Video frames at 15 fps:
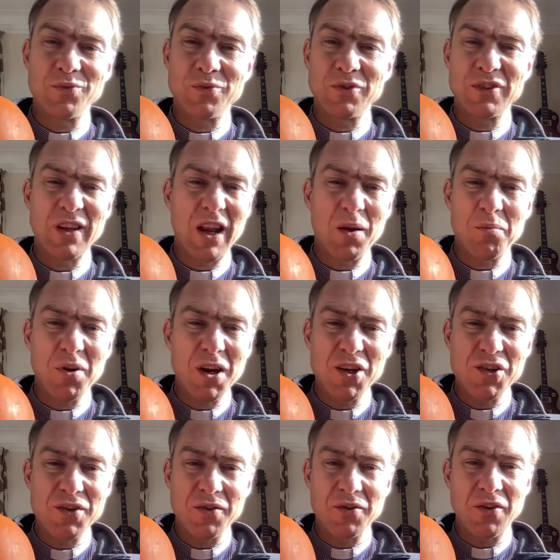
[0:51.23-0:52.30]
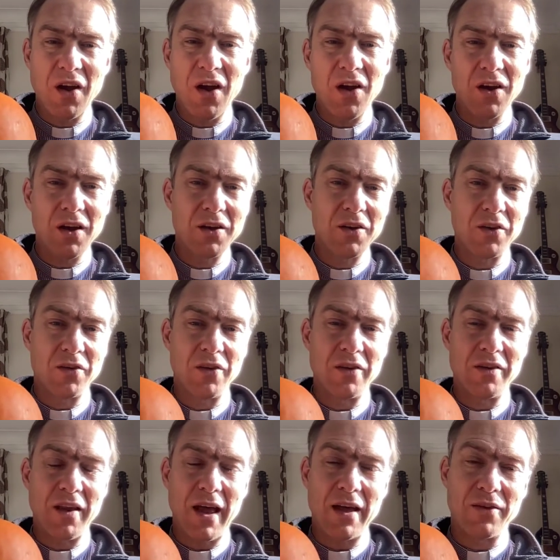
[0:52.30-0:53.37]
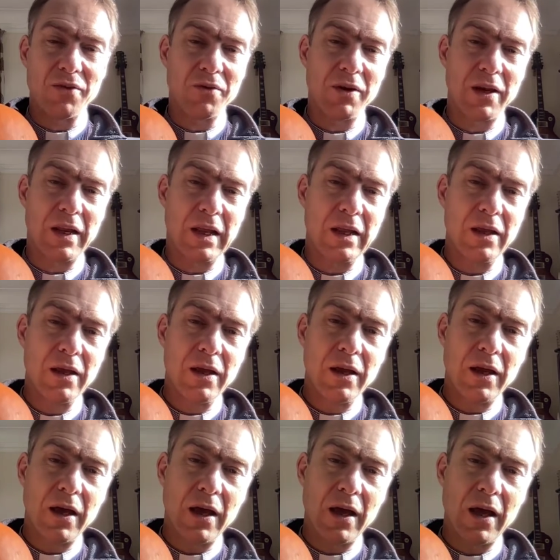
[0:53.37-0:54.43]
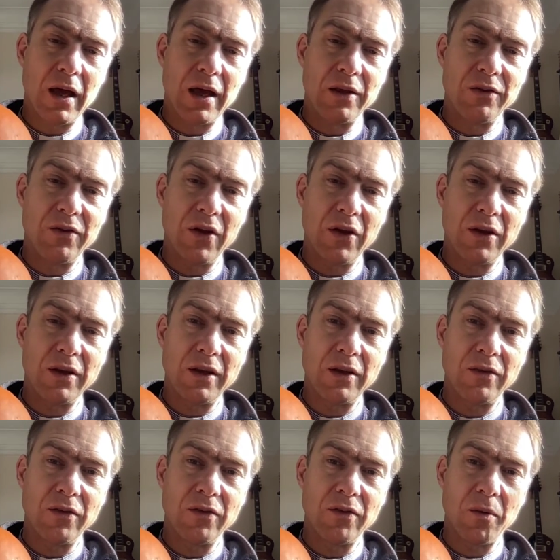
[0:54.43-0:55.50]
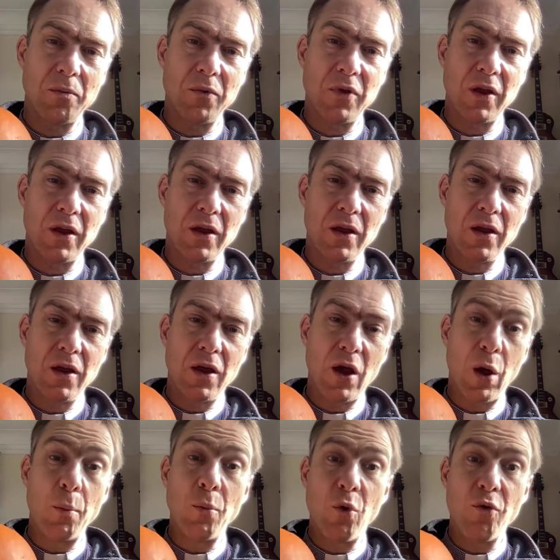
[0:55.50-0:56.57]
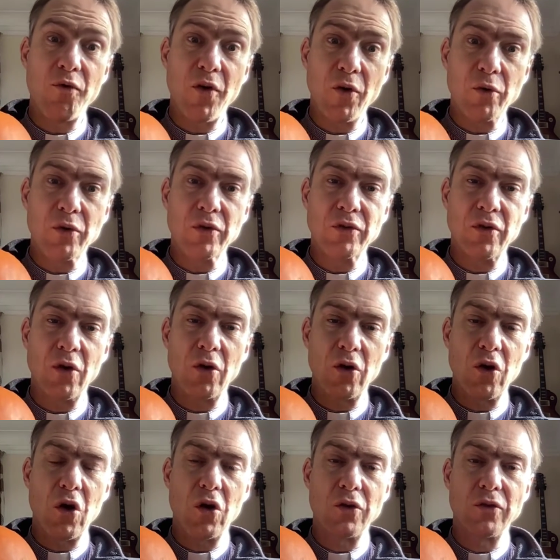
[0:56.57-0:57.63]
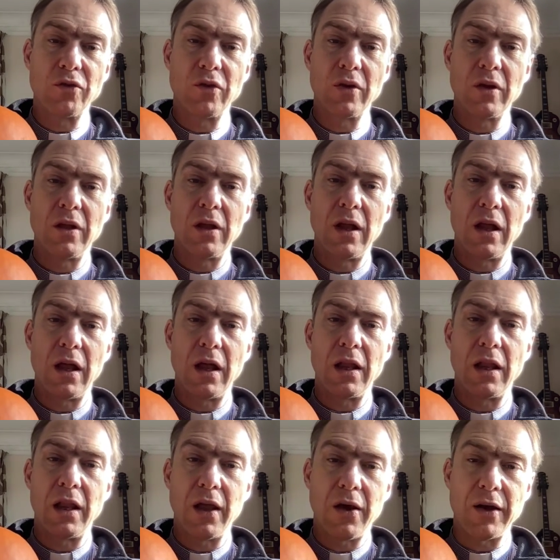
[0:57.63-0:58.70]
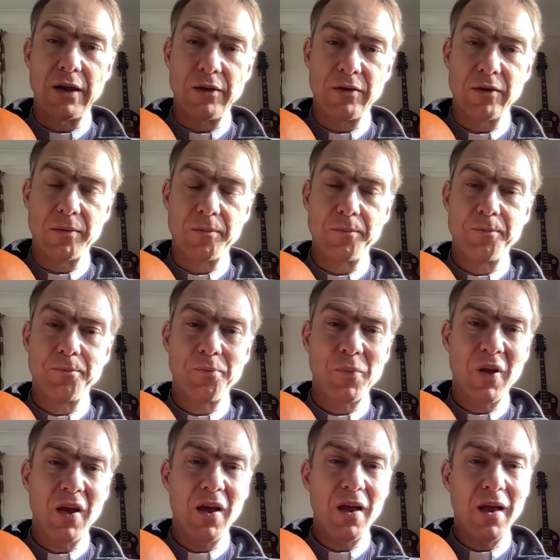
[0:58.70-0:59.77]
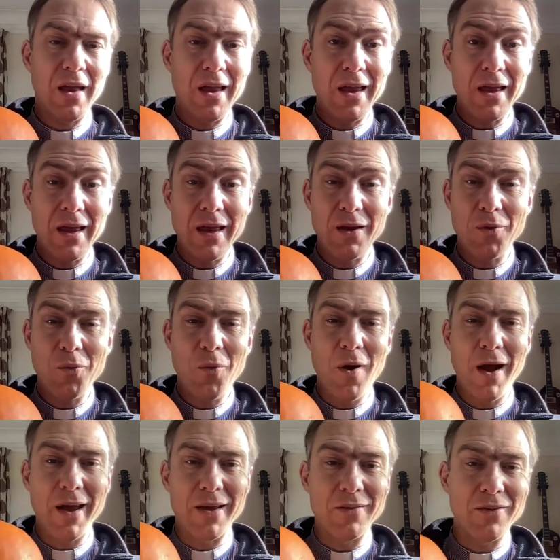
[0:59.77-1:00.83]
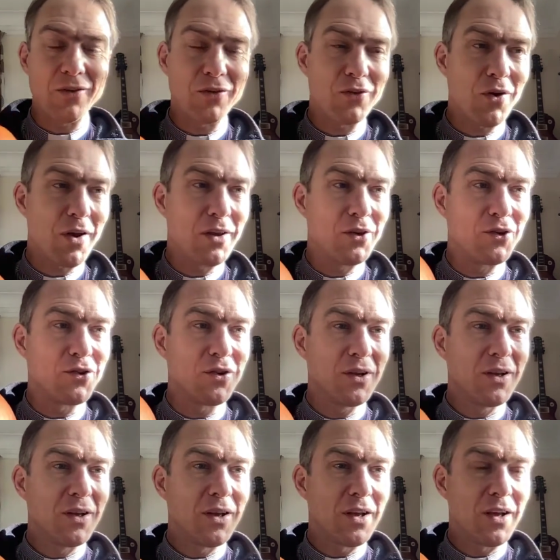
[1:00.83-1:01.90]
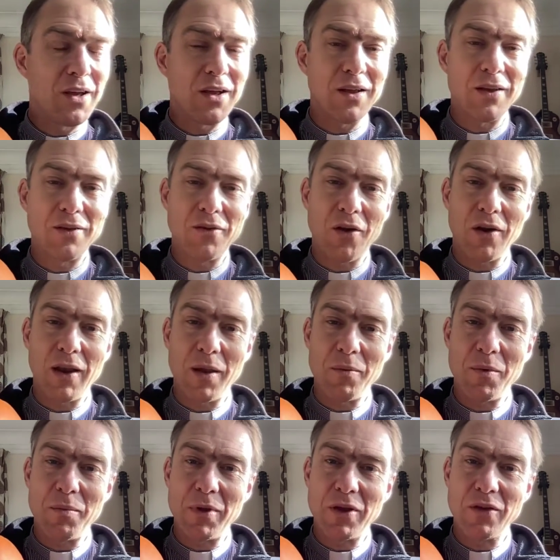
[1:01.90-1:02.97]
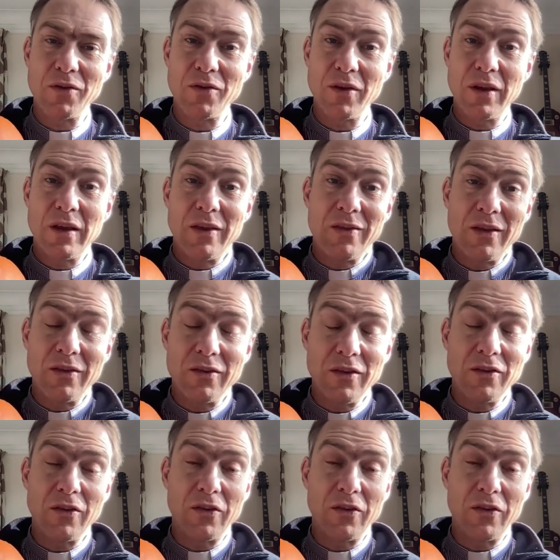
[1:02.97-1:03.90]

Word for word: celebration of darkness and death, really, uh, and turn it into something more focused on God's uh, light. Uh, in, a way, it's a strange uh, dilemma because this is